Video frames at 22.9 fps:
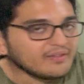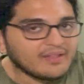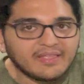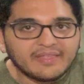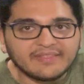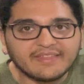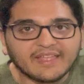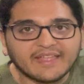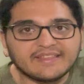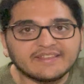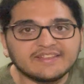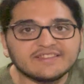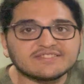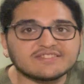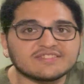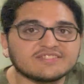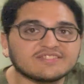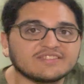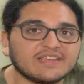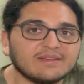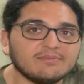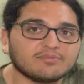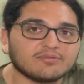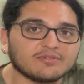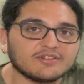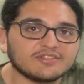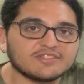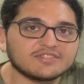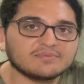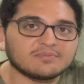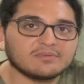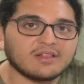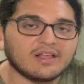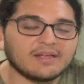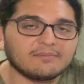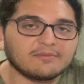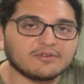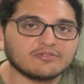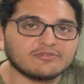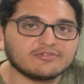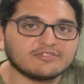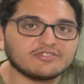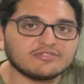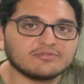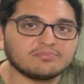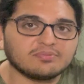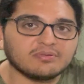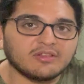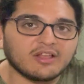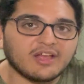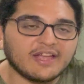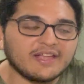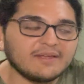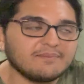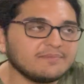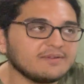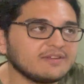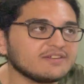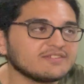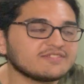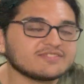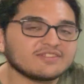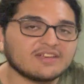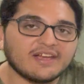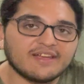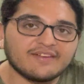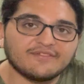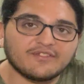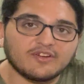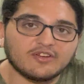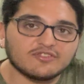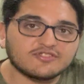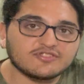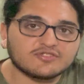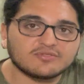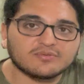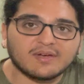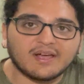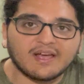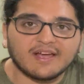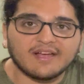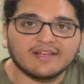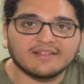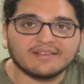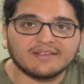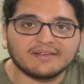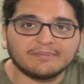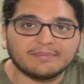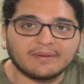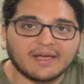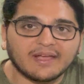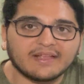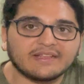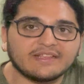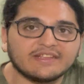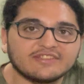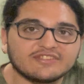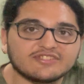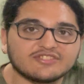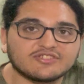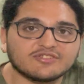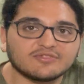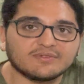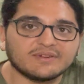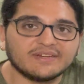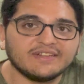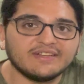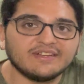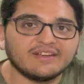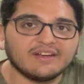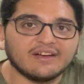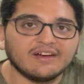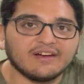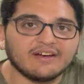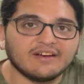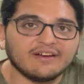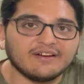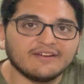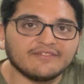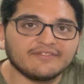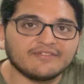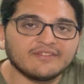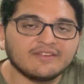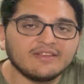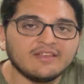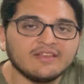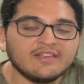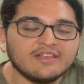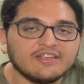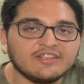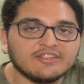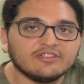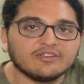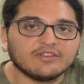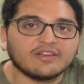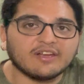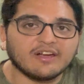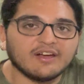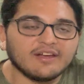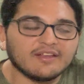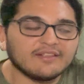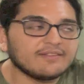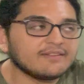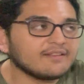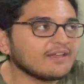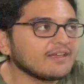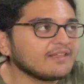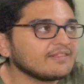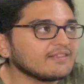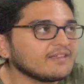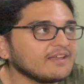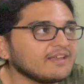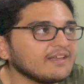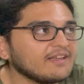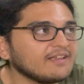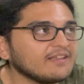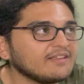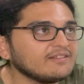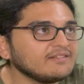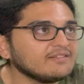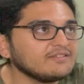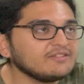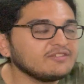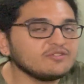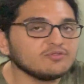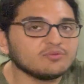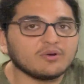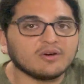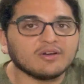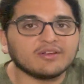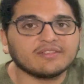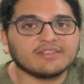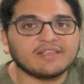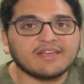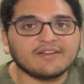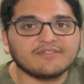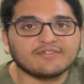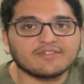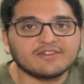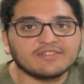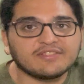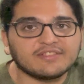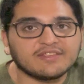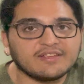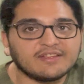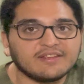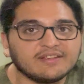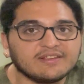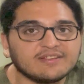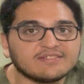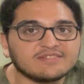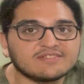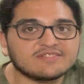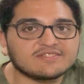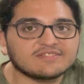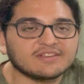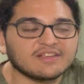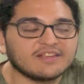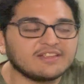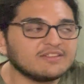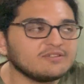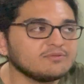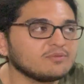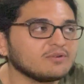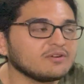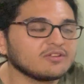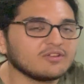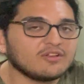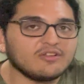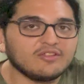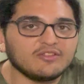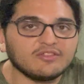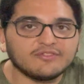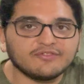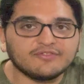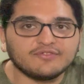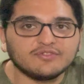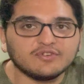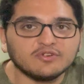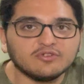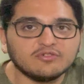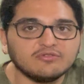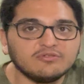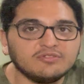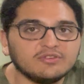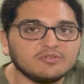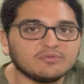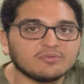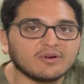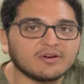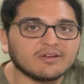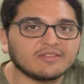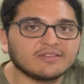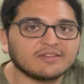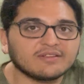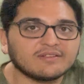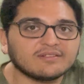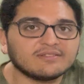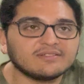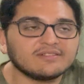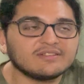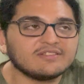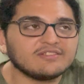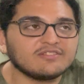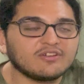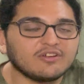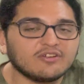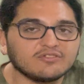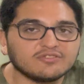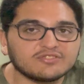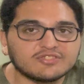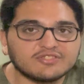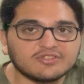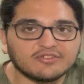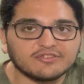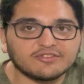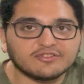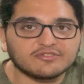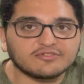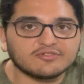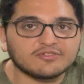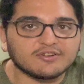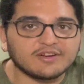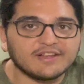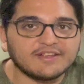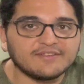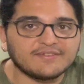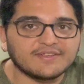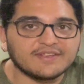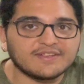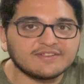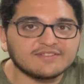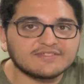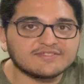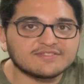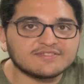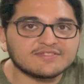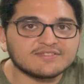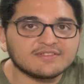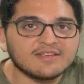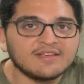that is the same principle I'm going to apply, because I've also had a bad history of you cut and then you want everything in sight. You want all the food, you want to indulge in all your cravings.